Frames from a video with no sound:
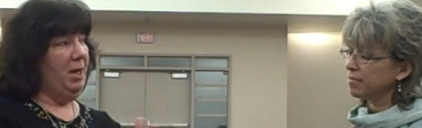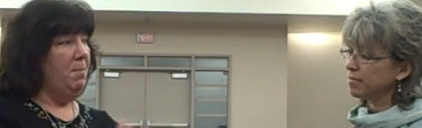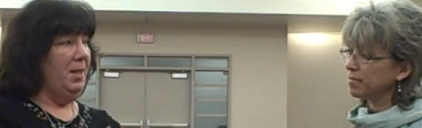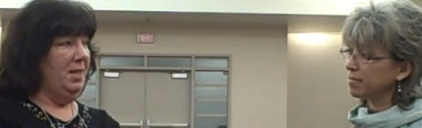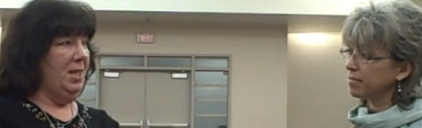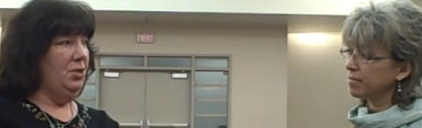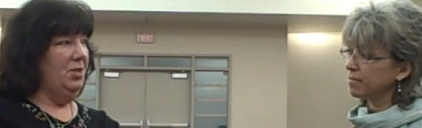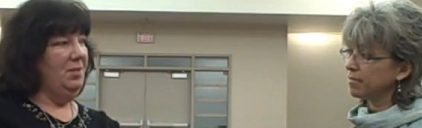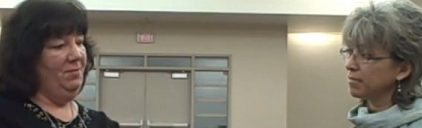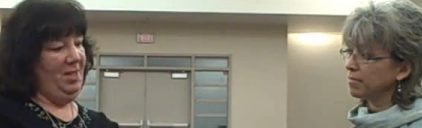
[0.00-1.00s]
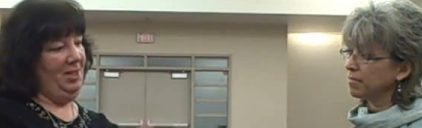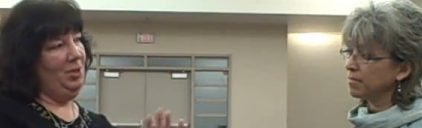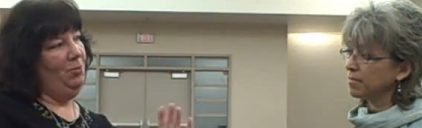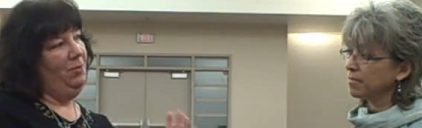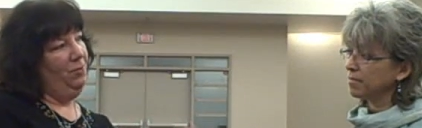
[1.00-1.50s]
Speaker 1: recommendations of things
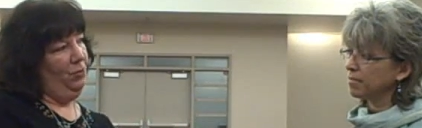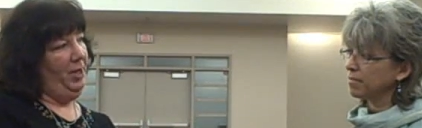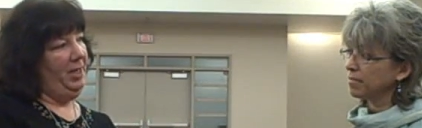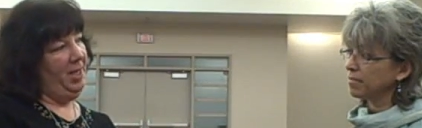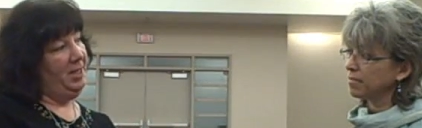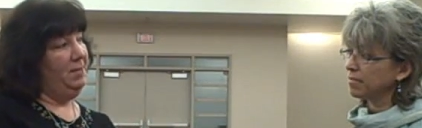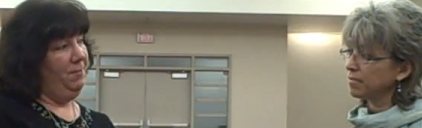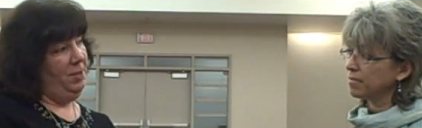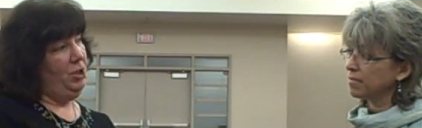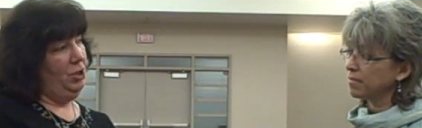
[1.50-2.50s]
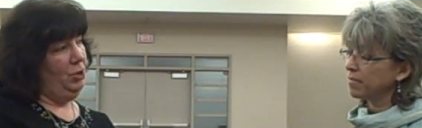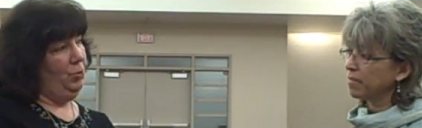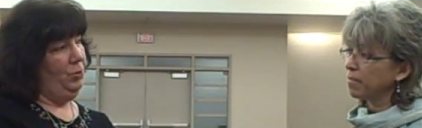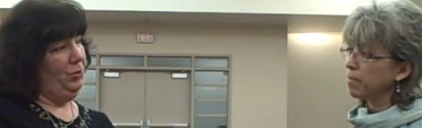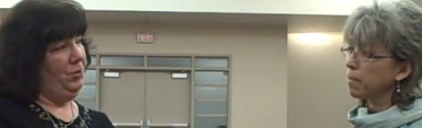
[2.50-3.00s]
to avoid as fidget
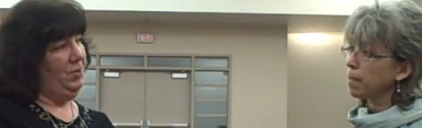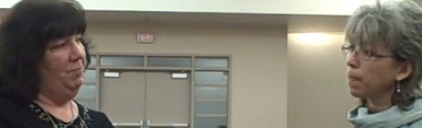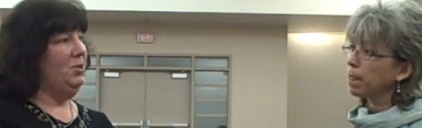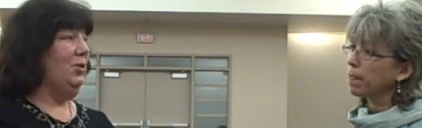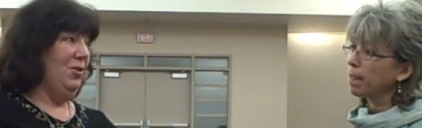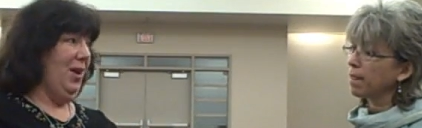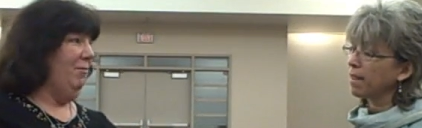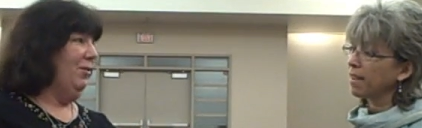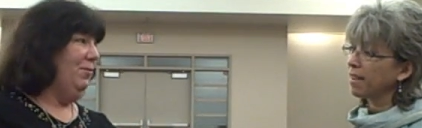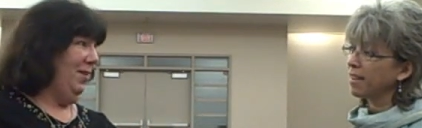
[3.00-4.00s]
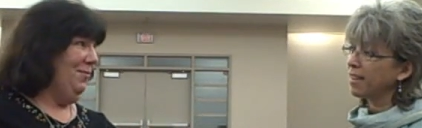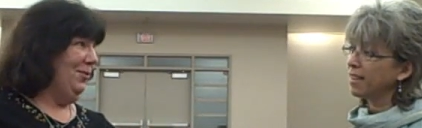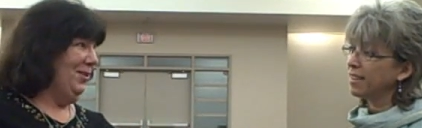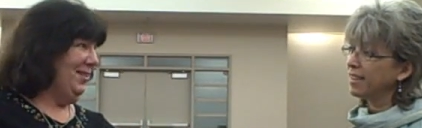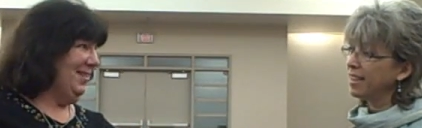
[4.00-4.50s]
tools? I'm sure you have your
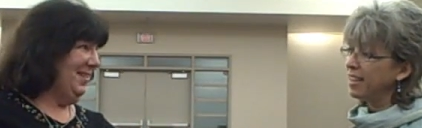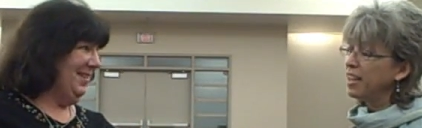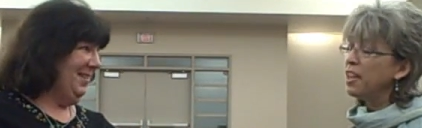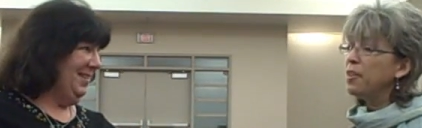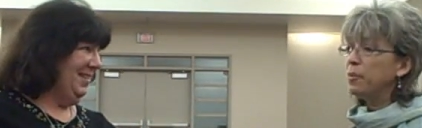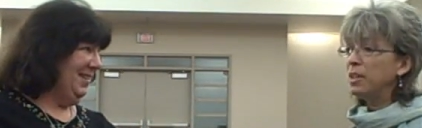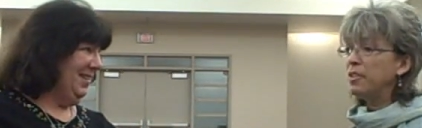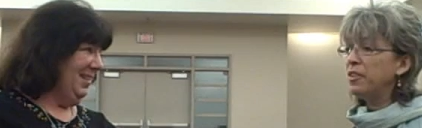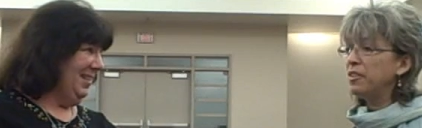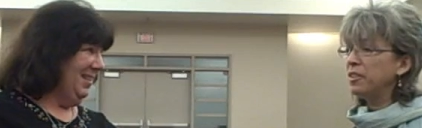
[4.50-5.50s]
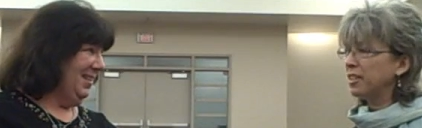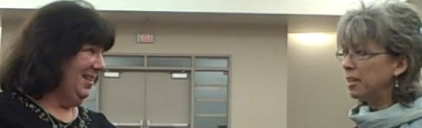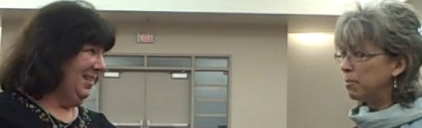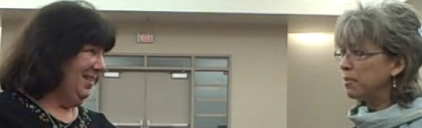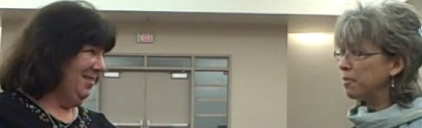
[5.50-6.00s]
favorites.
Speaker 2: Well, there are a
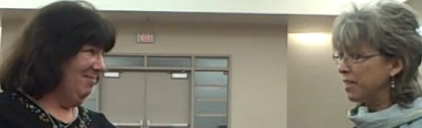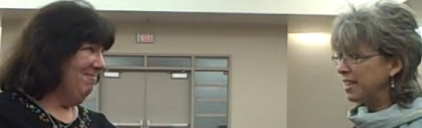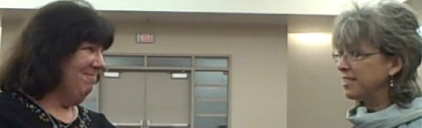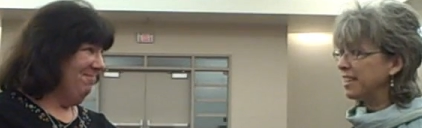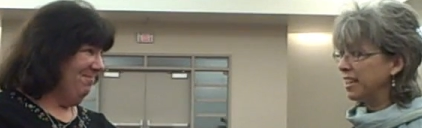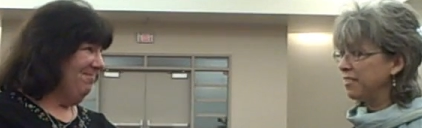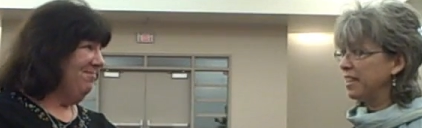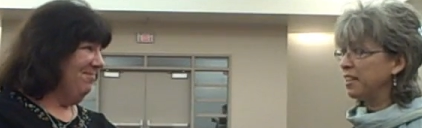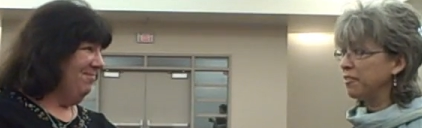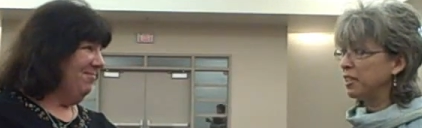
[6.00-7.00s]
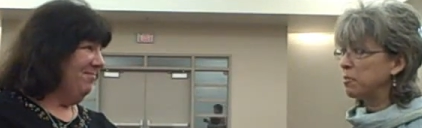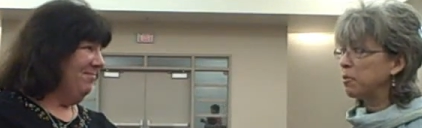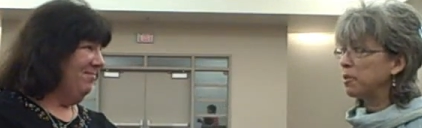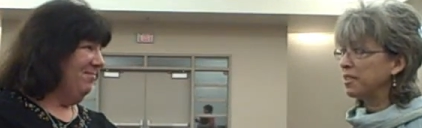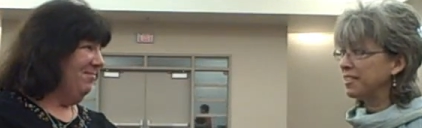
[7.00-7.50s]
couple of things that I think are very
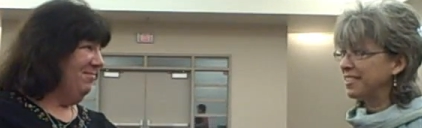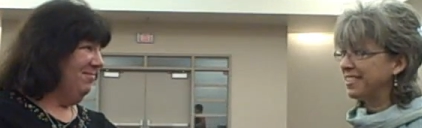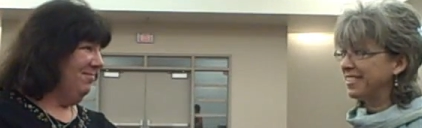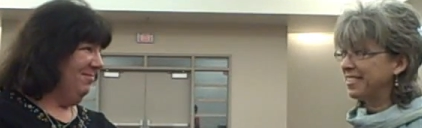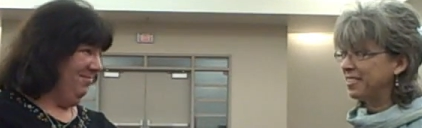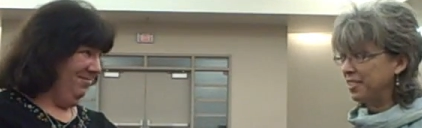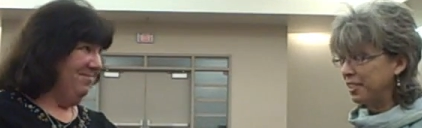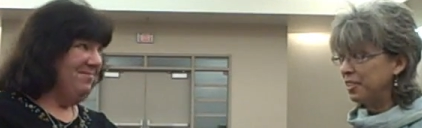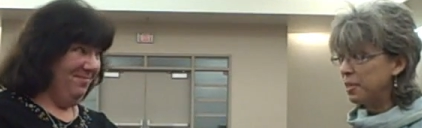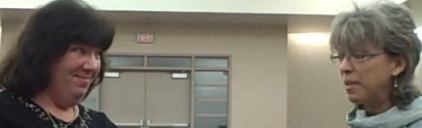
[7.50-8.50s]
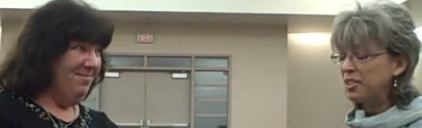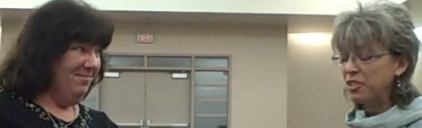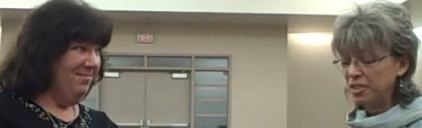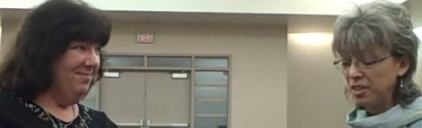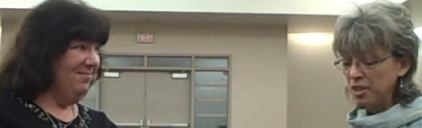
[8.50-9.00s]
important to
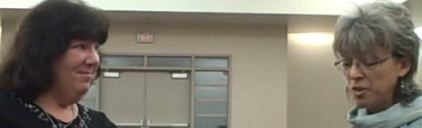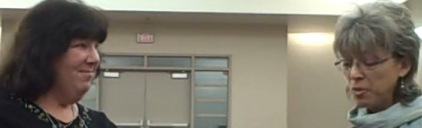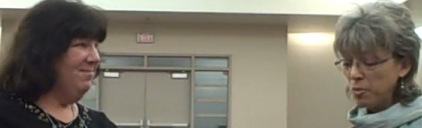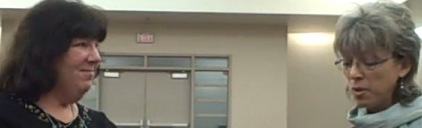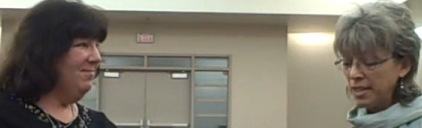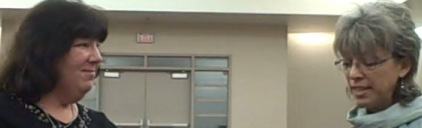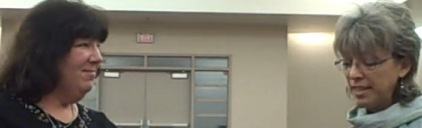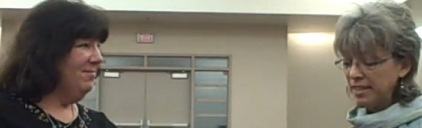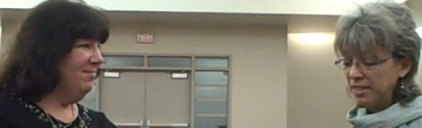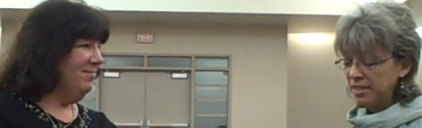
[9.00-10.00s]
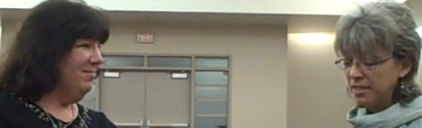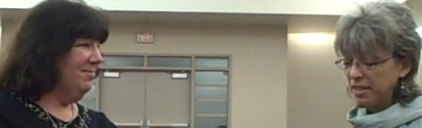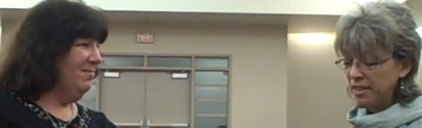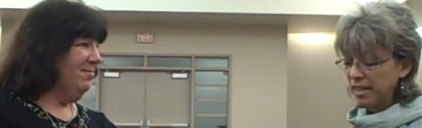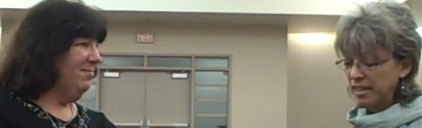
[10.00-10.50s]
mention. One is
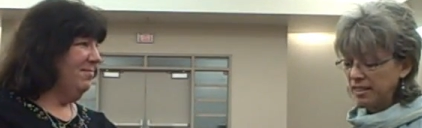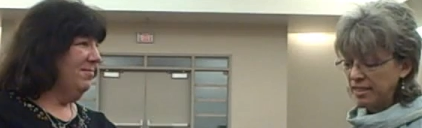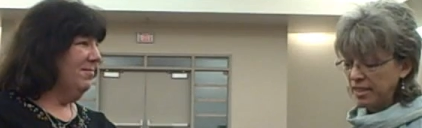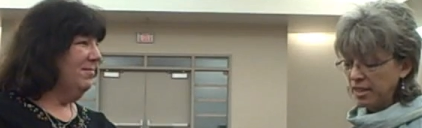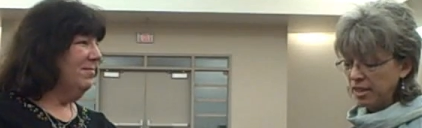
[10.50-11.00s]
that